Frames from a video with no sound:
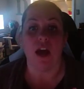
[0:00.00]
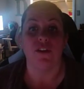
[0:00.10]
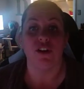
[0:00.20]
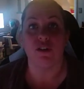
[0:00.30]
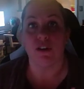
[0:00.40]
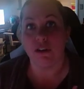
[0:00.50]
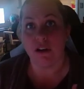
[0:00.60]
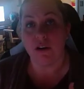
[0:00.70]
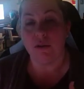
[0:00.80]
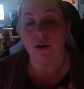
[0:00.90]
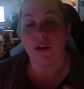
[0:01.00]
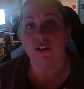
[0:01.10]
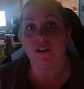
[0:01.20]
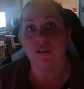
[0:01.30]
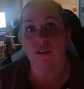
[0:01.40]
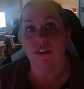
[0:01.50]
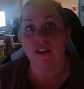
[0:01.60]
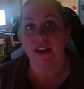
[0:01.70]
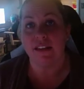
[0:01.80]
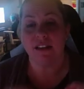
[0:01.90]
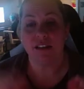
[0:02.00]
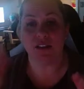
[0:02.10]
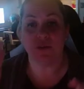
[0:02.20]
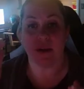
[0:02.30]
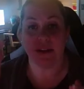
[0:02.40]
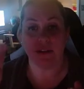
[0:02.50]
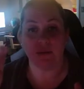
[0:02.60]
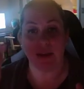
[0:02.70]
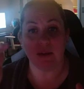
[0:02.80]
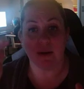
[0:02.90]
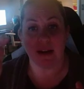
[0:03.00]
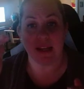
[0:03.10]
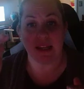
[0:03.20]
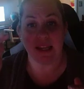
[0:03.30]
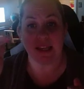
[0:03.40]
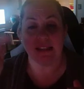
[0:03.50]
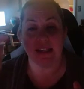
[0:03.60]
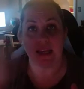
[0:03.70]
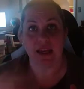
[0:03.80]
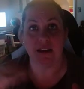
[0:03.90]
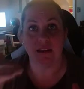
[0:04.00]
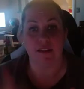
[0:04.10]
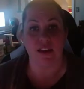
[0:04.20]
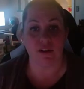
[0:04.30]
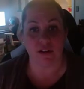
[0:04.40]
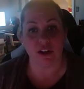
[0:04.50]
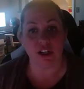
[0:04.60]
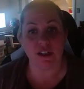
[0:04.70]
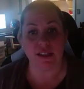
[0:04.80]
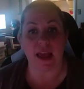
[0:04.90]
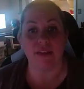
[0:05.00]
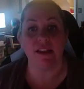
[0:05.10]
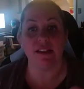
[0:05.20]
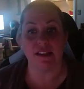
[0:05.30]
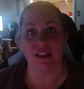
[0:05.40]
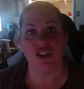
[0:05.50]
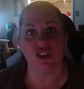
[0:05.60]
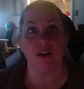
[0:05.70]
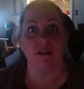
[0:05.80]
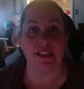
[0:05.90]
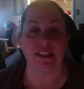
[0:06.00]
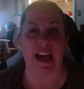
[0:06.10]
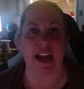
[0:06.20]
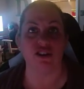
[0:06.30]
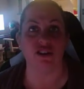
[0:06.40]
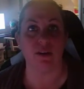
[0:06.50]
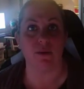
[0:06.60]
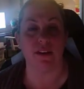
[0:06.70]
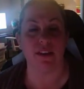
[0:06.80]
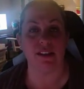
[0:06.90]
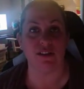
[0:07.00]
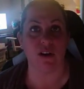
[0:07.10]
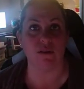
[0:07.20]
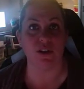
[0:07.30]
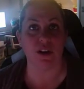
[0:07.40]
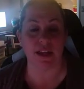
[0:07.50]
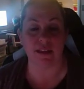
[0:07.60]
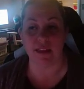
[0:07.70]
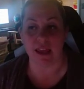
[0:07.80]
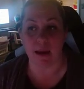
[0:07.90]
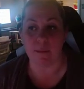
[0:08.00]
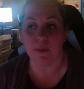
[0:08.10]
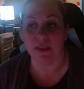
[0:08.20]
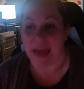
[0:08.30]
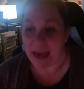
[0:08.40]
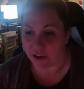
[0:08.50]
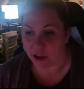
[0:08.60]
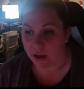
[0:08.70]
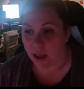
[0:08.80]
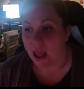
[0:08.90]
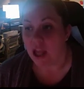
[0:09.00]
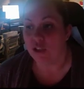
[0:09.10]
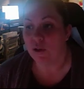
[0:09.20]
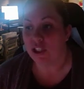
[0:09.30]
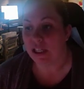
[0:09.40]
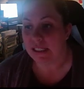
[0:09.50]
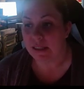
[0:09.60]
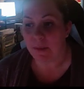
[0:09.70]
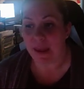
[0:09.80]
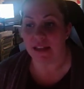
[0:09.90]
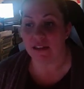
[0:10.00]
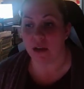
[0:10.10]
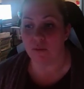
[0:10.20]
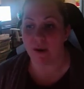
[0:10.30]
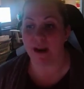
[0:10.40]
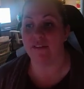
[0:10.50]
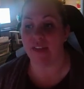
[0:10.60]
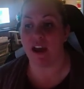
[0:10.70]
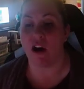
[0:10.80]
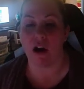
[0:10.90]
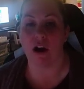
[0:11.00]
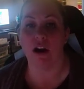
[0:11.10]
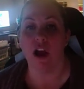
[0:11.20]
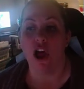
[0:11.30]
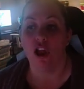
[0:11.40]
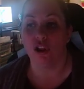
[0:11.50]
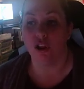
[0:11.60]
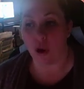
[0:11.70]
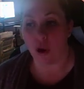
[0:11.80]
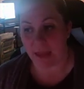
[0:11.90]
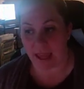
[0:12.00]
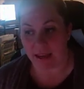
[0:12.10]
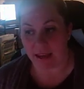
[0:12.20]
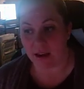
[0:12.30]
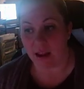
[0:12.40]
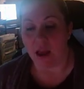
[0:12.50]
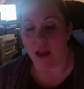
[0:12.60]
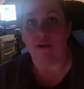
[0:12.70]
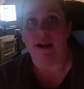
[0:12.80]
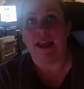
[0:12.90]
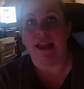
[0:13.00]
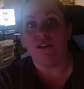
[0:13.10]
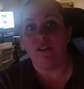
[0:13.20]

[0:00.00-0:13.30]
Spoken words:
The lithosis is going to be where it is in the ureters, and then cysto is it's actually where these stones are in the bladder. So it just depends on where they are located. All right, and